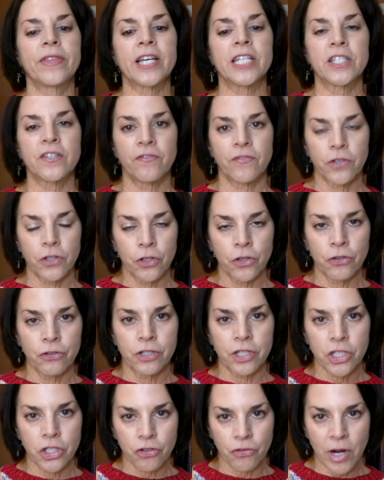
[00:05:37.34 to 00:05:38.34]
as few
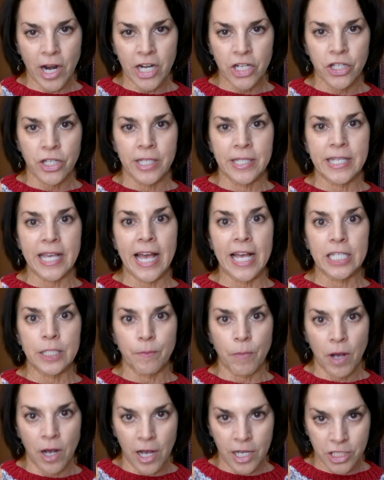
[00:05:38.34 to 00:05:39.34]
distractions as
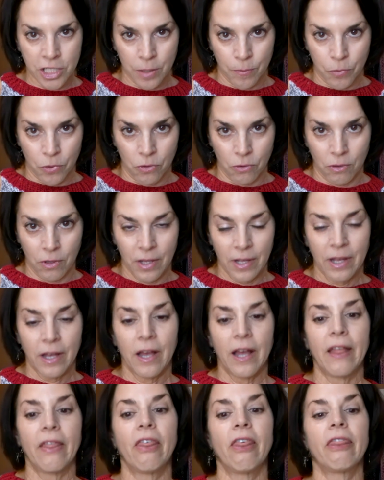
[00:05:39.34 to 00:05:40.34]
possible.
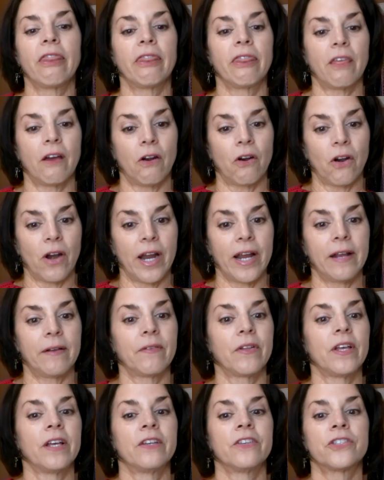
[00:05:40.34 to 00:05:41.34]
All
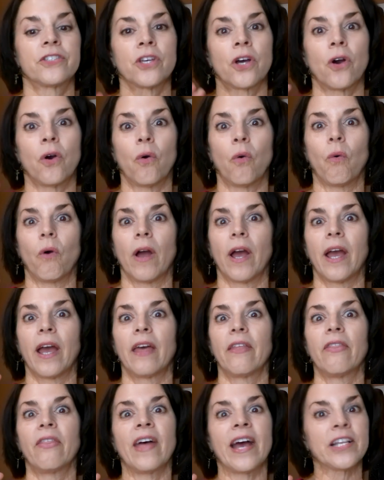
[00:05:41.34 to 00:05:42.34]
right? So
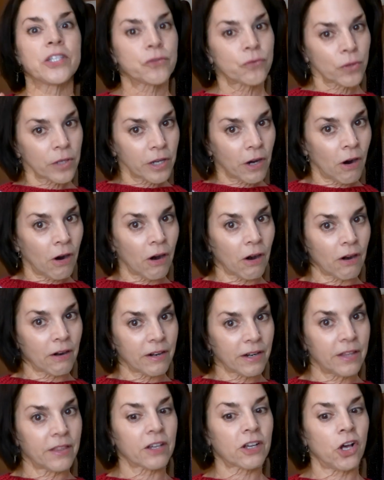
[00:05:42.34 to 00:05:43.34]
that's really
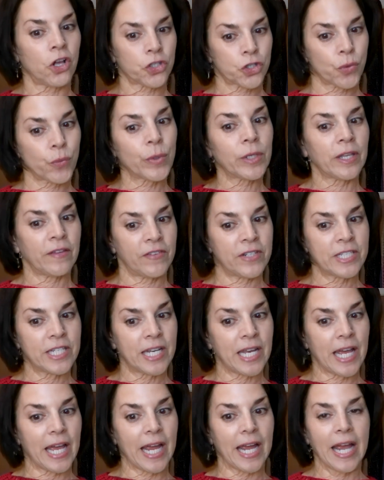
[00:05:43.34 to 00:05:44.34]
hard in the culture we live in
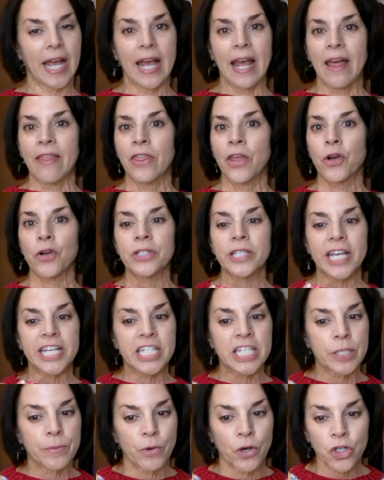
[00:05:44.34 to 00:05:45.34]
today. There is a
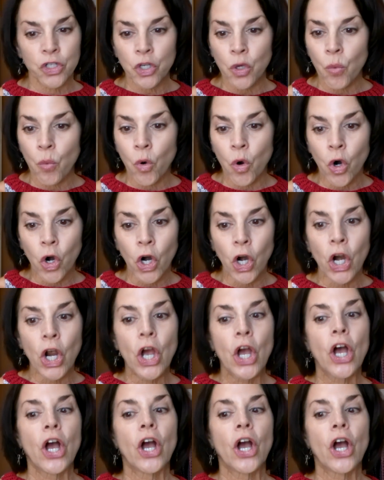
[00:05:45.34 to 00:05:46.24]
spiritual war